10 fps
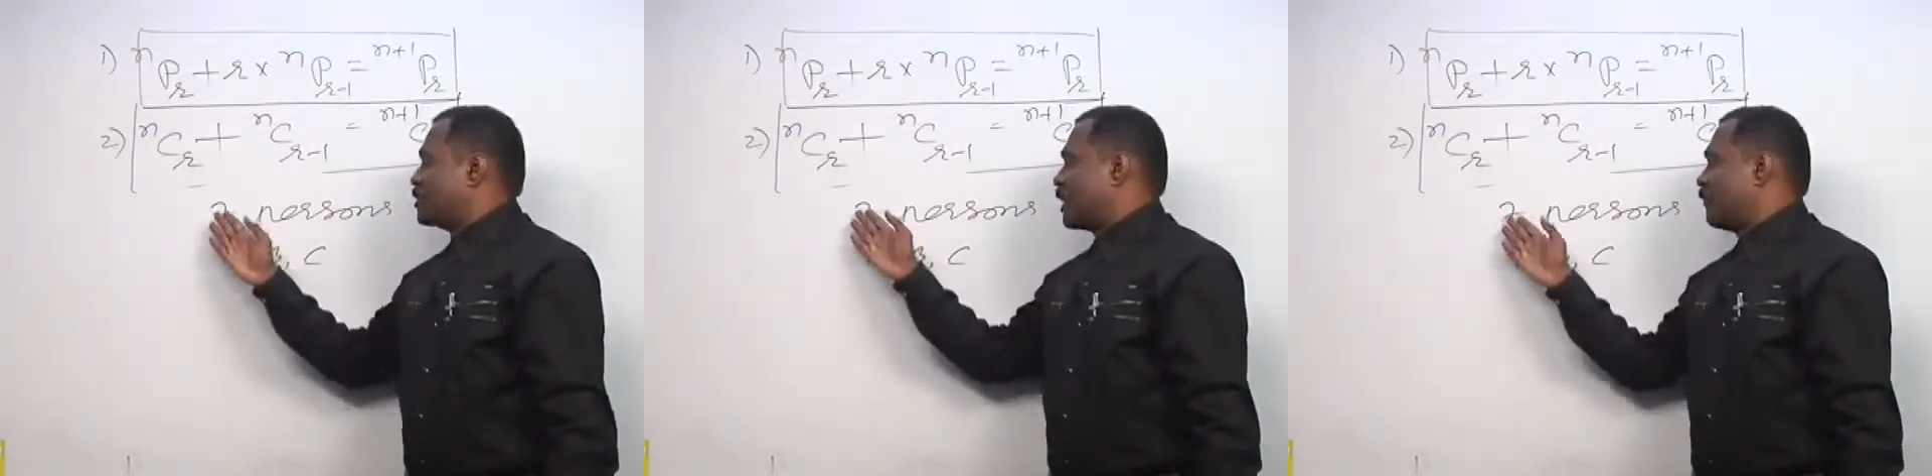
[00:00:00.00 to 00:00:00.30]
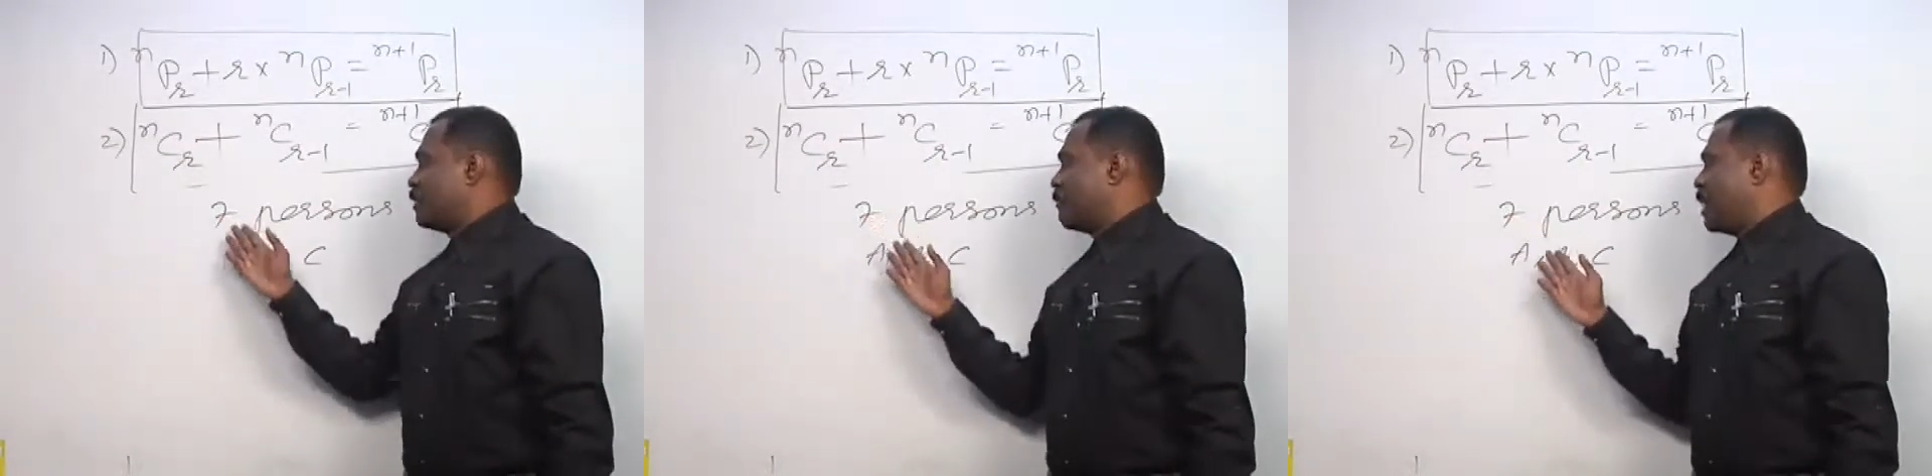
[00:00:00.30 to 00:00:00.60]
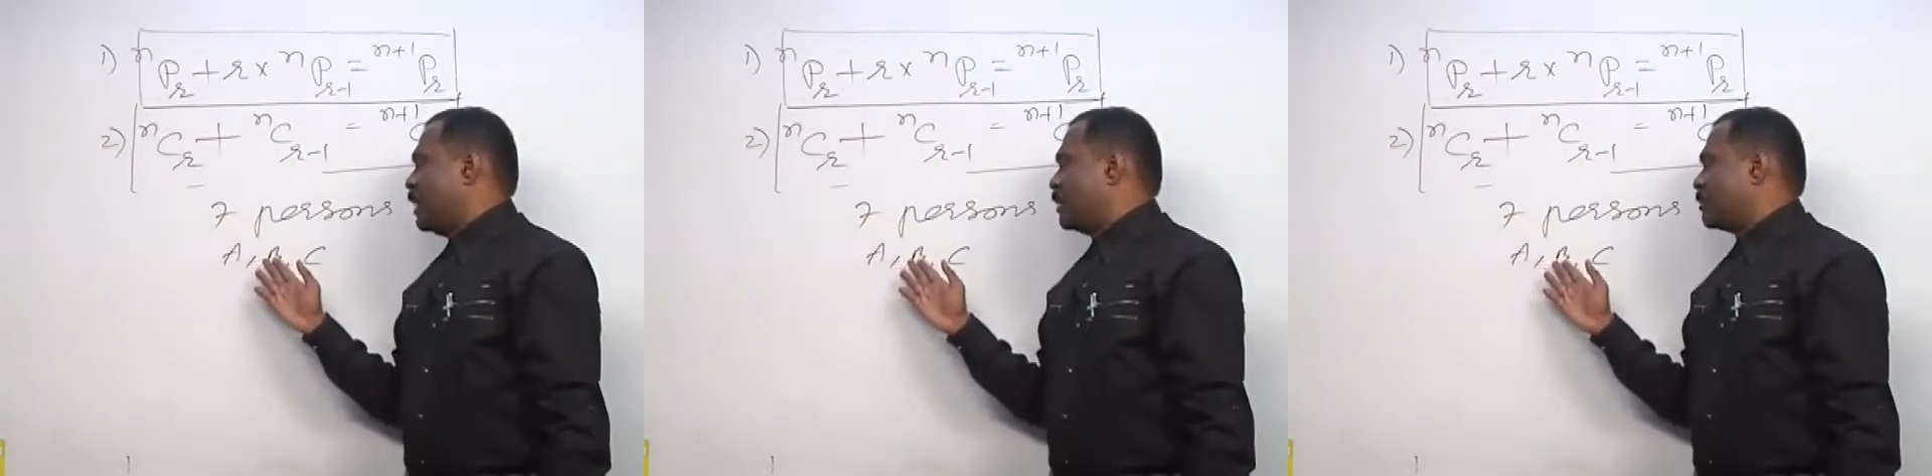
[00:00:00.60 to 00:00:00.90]
7
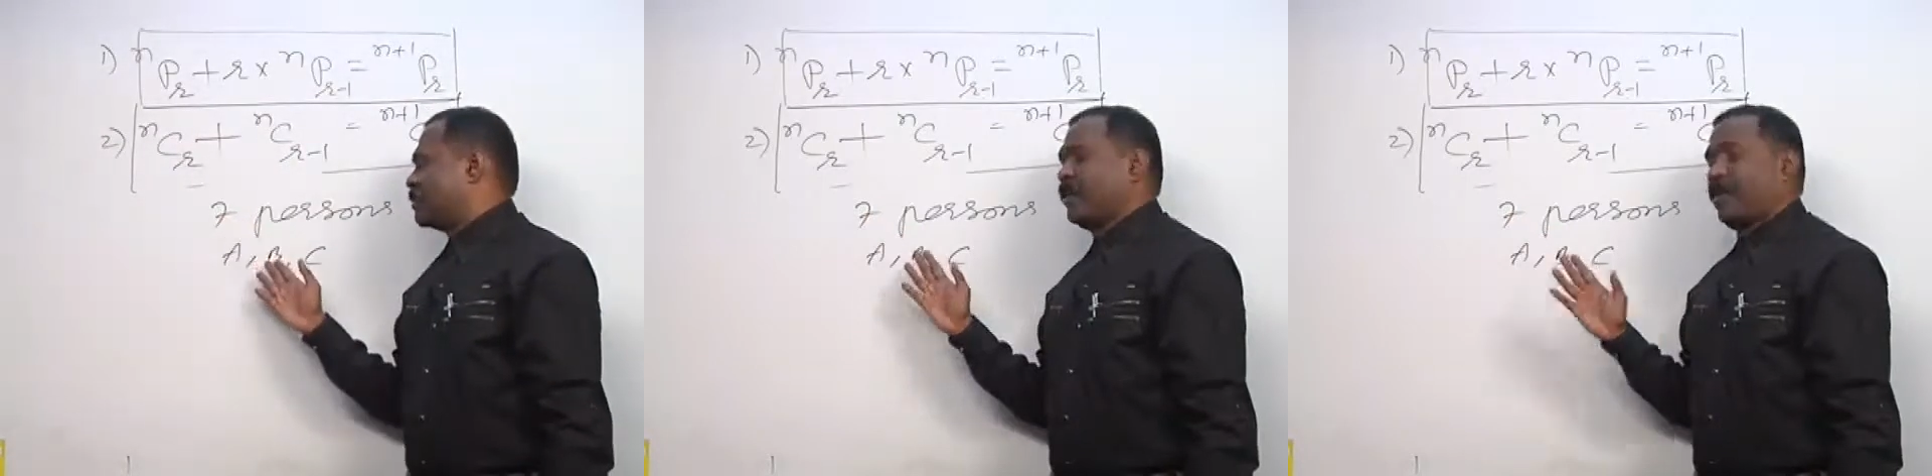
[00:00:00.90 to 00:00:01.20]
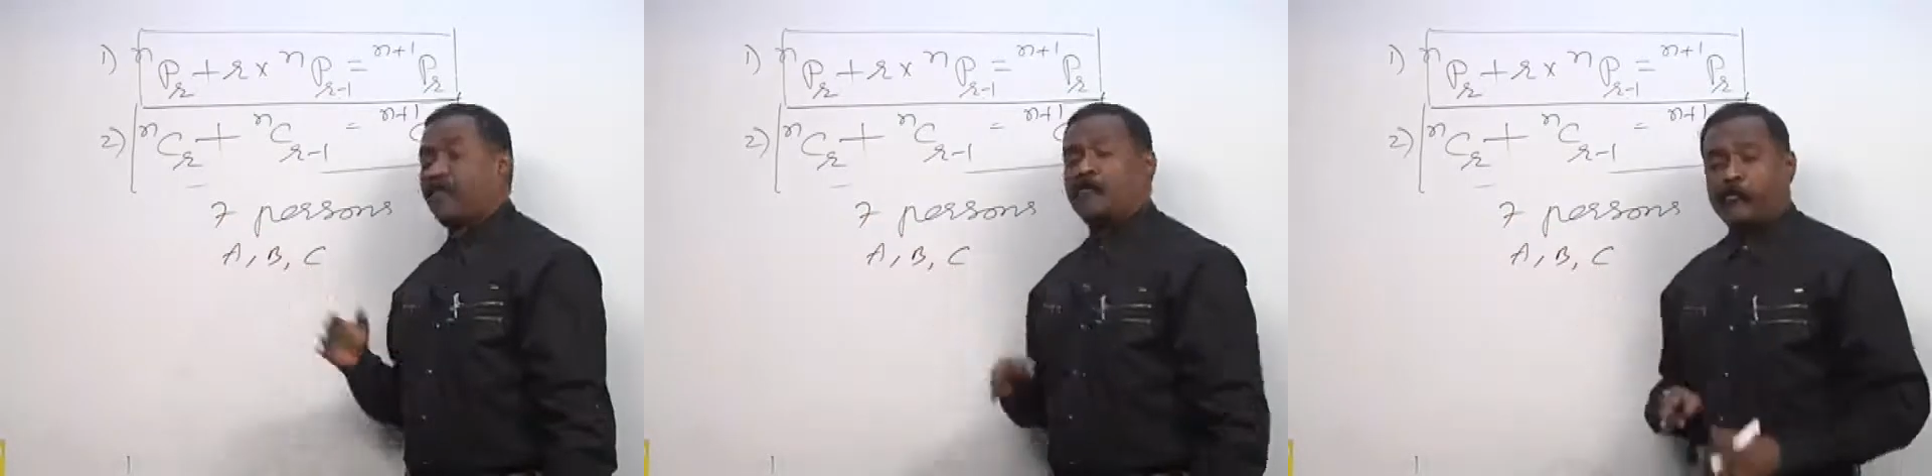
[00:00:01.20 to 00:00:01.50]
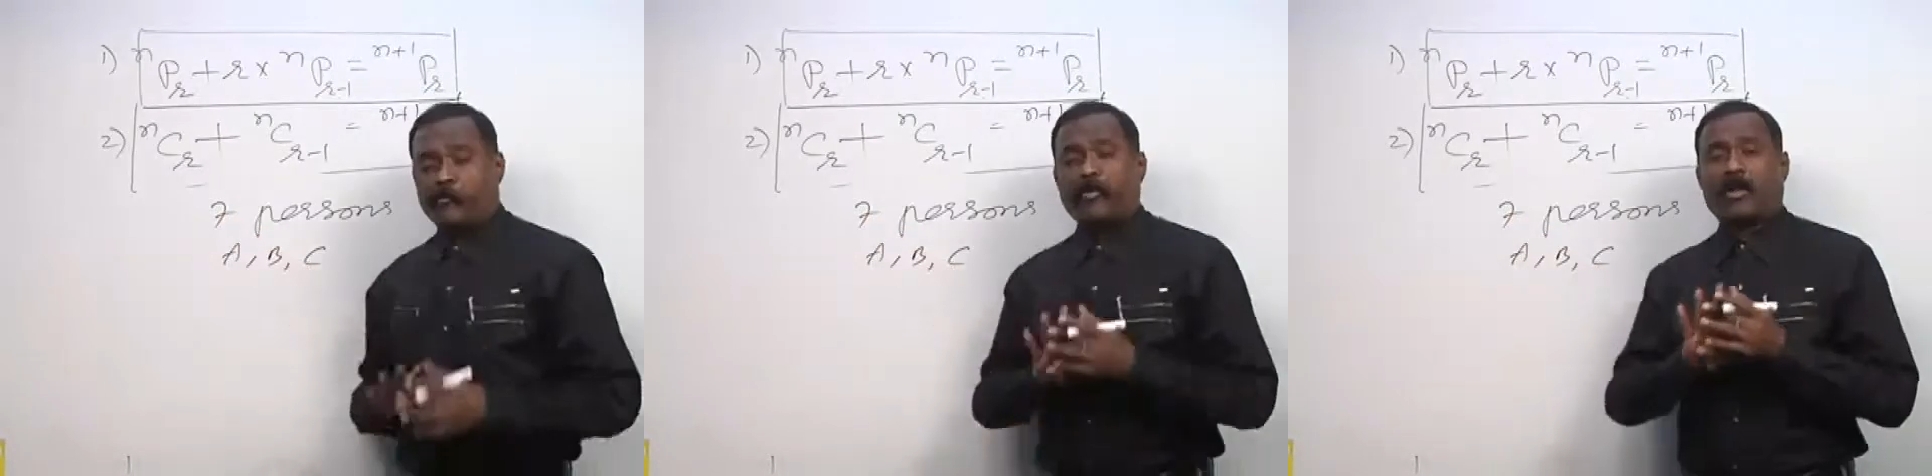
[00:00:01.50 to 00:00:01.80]
minus 3.
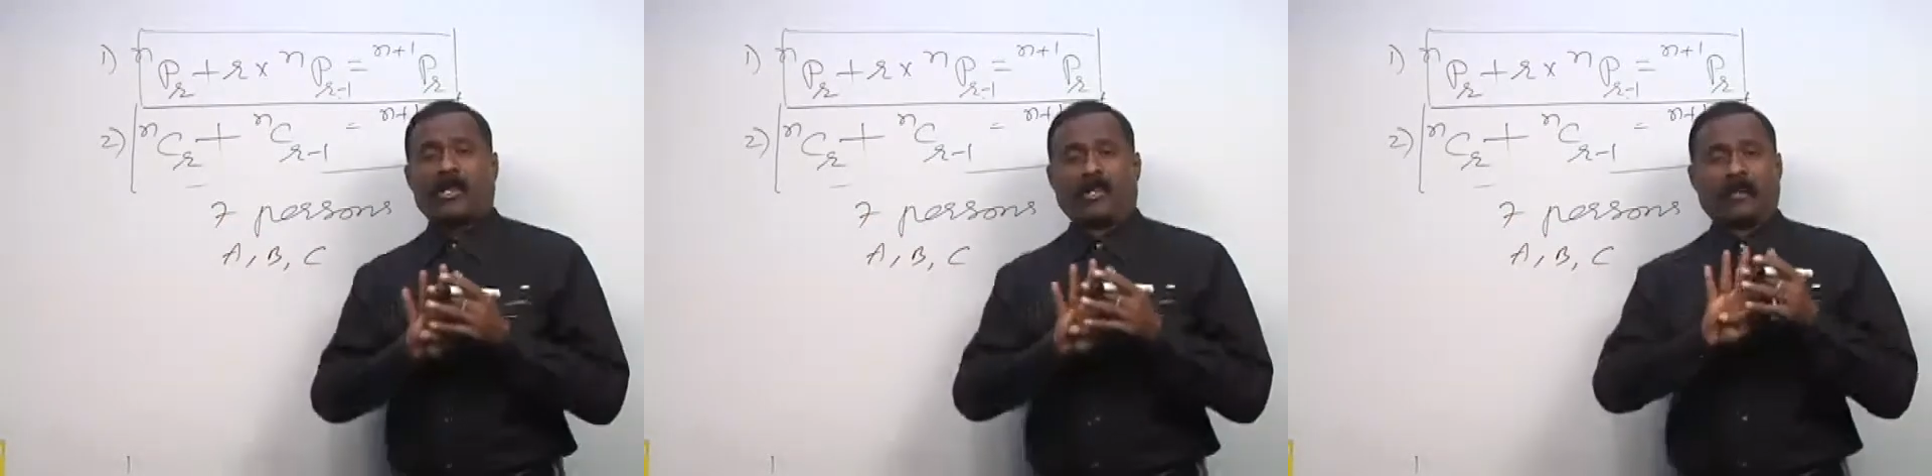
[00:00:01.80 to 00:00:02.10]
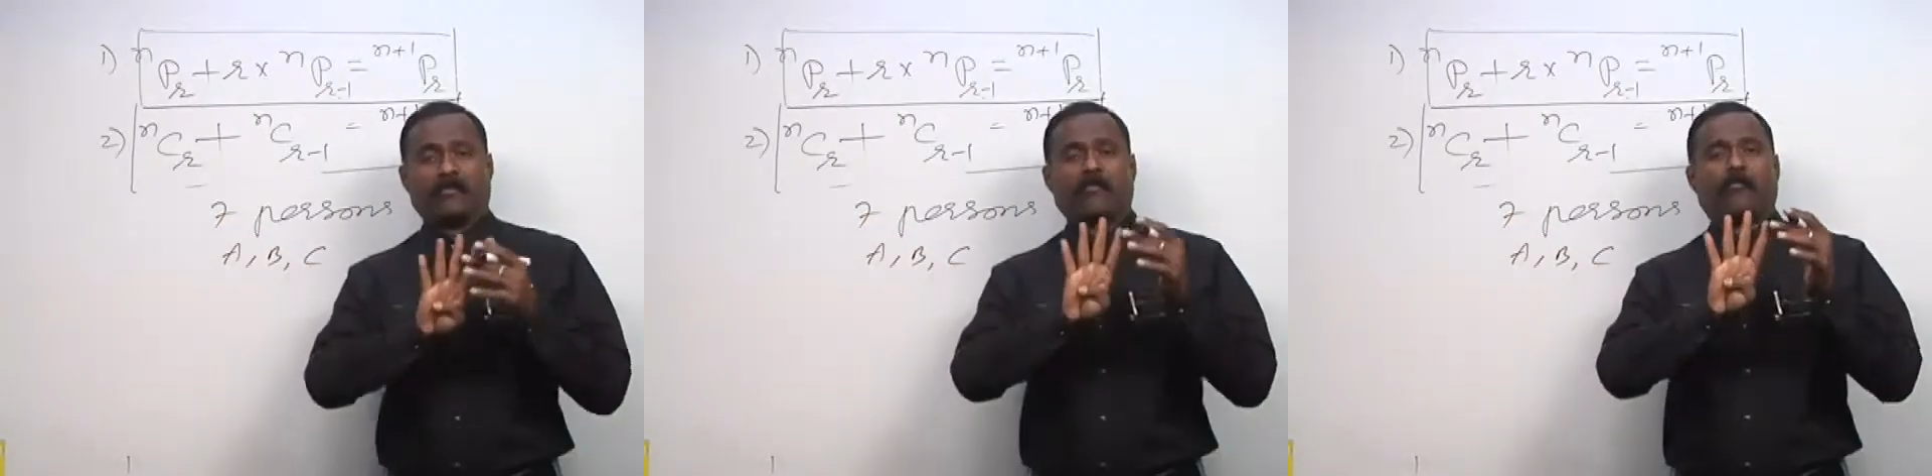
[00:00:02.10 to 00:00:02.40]
4 are there.